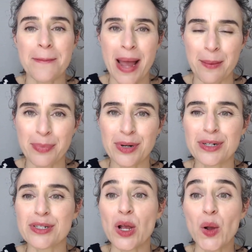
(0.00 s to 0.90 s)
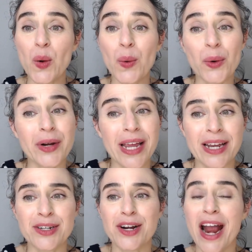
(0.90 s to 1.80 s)
peppers,
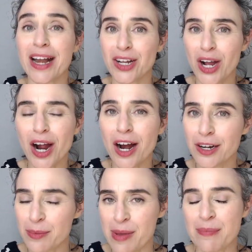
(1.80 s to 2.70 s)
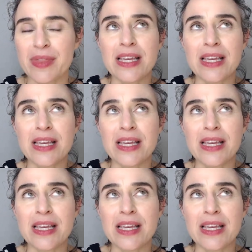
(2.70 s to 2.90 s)
coriander, and cardamom.